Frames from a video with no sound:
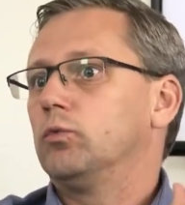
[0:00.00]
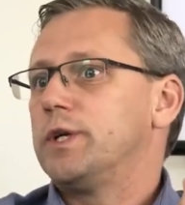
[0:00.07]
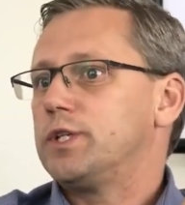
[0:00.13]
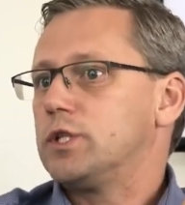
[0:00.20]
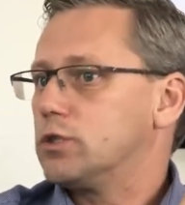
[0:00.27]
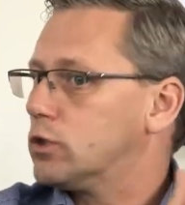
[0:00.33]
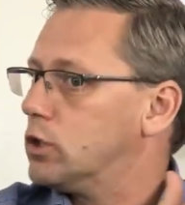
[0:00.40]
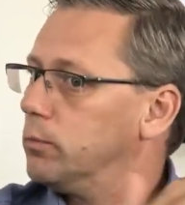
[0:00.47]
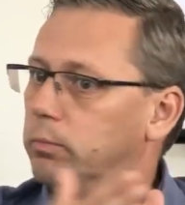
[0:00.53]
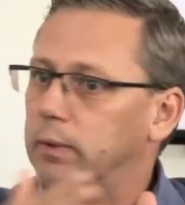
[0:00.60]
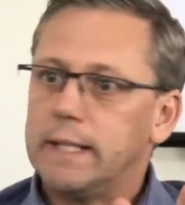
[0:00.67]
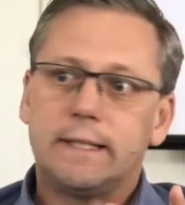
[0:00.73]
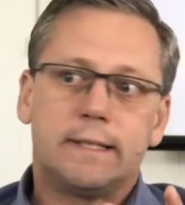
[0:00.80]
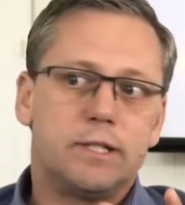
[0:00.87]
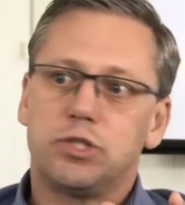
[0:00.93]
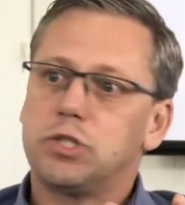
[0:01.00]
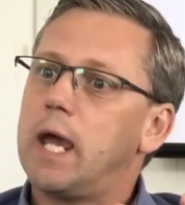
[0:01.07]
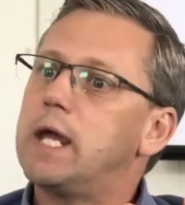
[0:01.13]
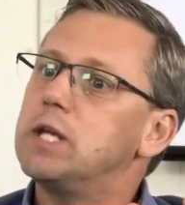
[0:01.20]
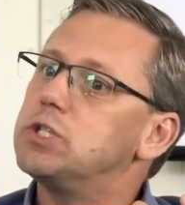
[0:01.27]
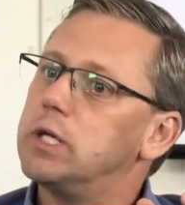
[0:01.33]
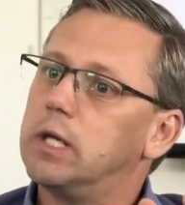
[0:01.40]
which is completely
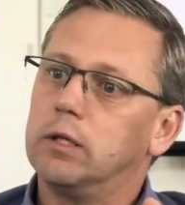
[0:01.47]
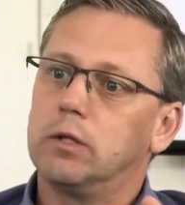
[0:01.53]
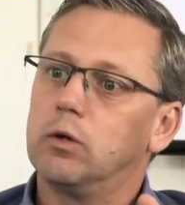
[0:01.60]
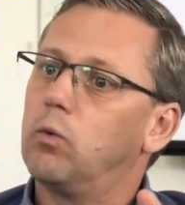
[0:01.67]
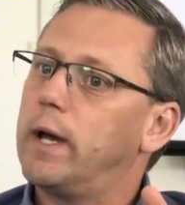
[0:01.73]
changing the